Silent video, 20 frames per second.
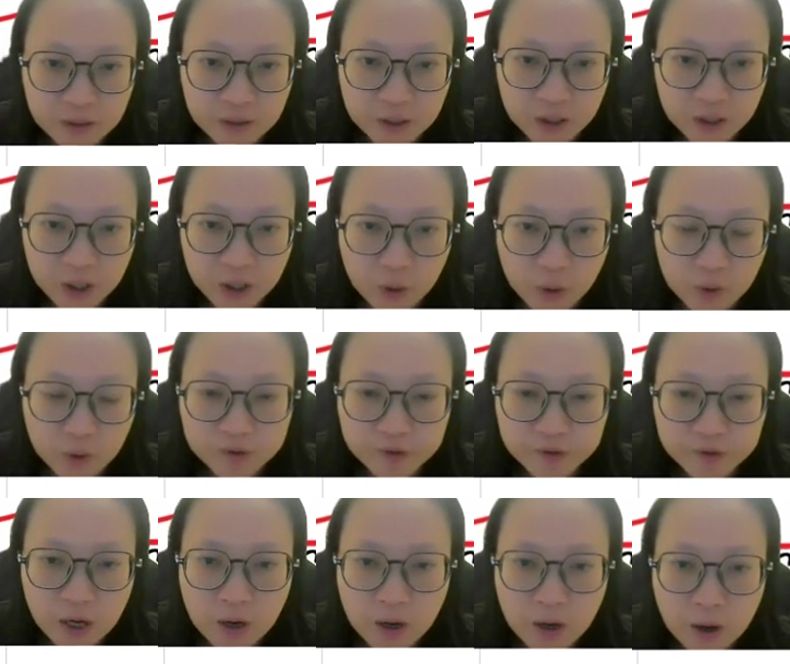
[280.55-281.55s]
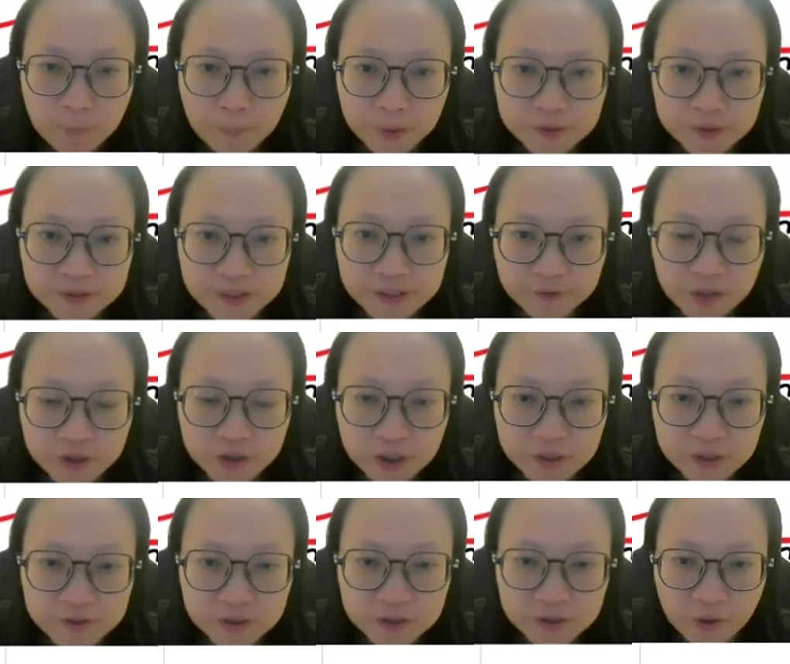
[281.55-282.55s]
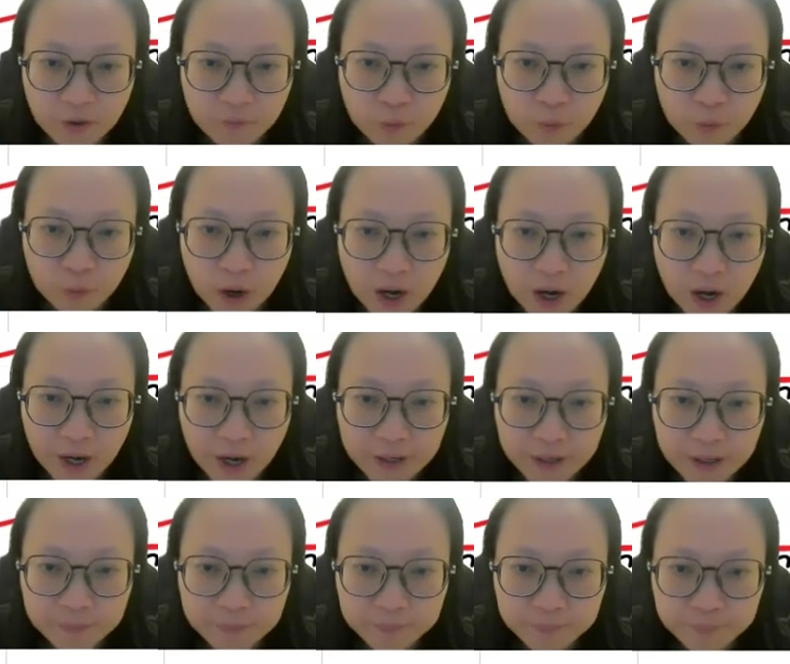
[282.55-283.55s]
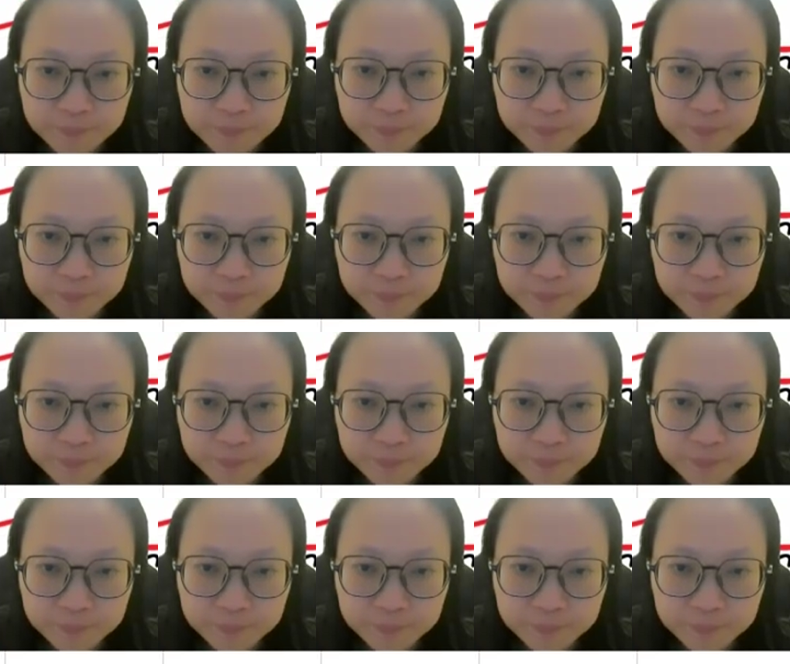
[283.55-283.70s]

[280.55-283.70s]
equals percentage uncertainty of Y